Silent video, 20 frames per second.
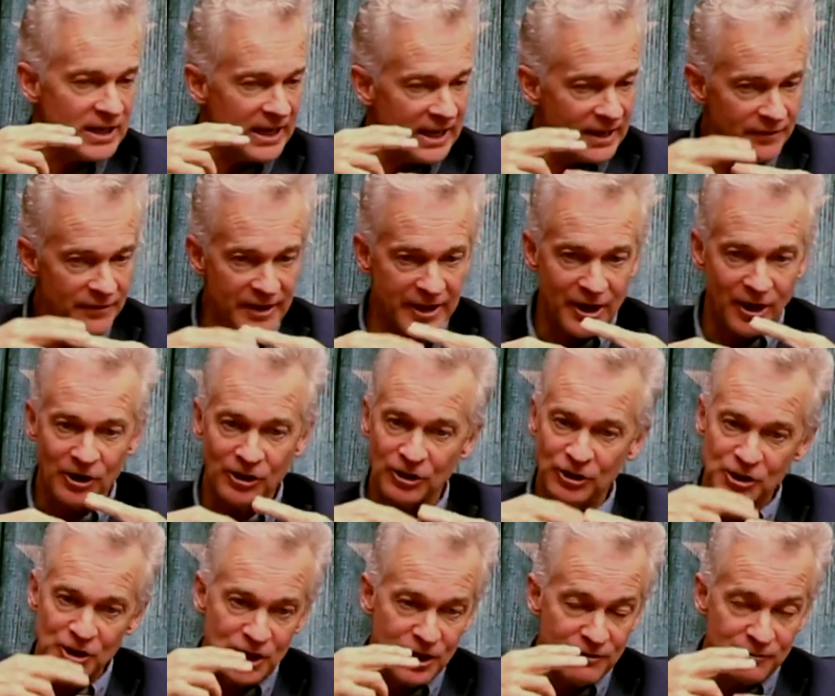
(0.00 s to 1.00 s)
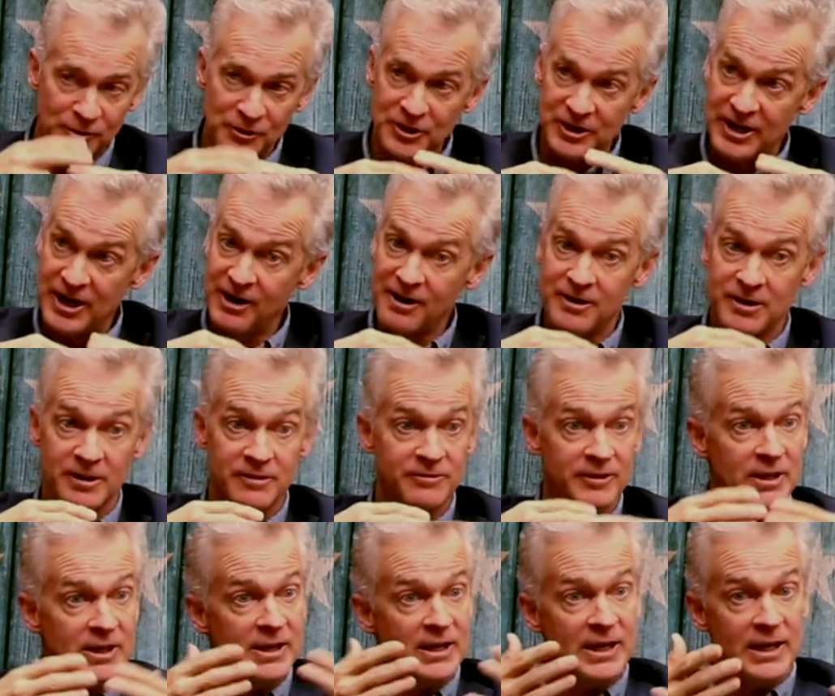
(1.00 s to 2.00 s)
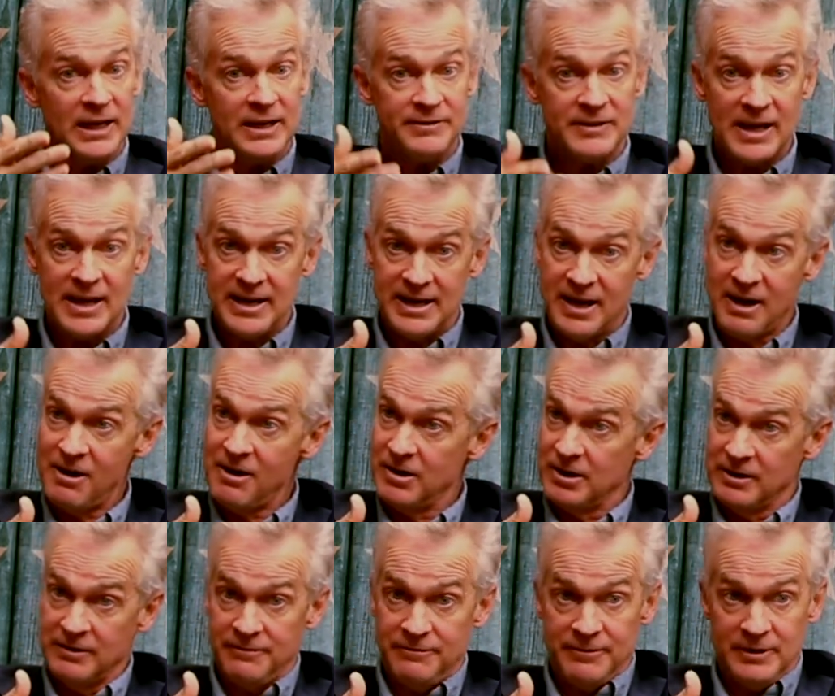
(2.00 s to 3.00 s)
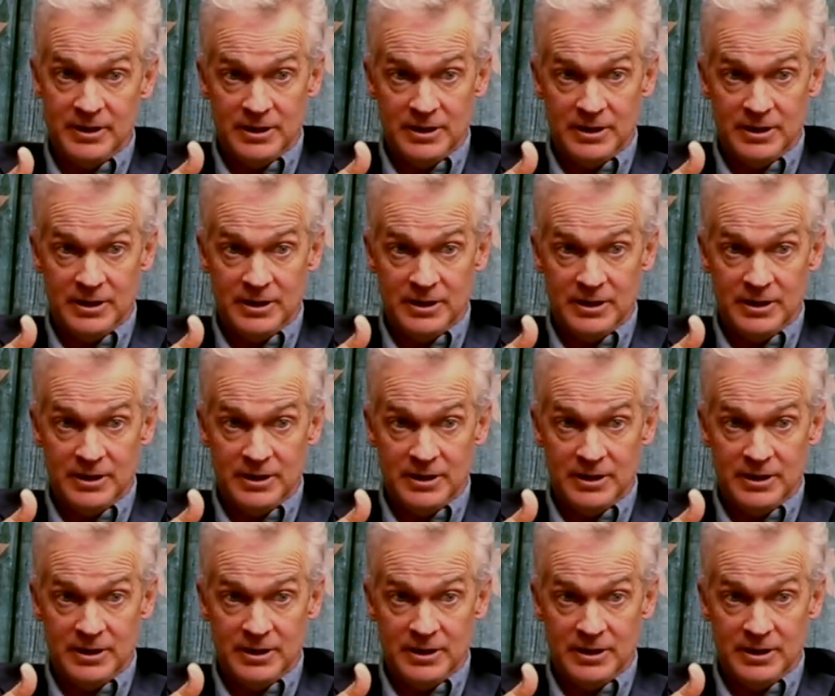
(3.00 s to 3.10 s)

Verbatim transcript: and they are looking for the narrative and that narrative,